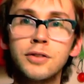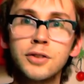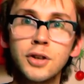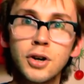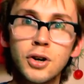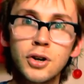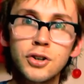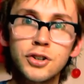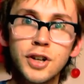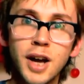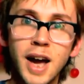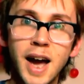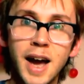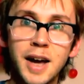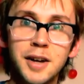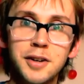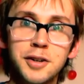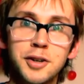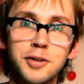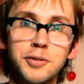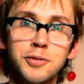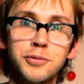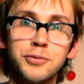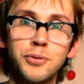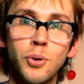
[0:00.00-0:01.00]
3rd
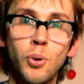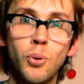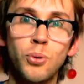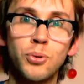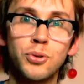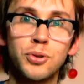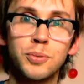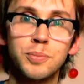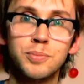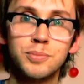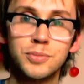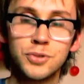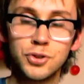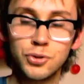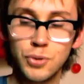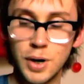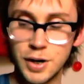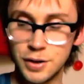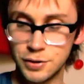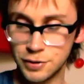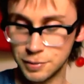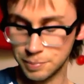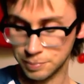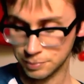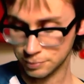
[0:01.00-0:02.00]
and 4th
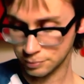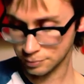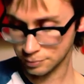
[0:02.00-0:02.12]
strings.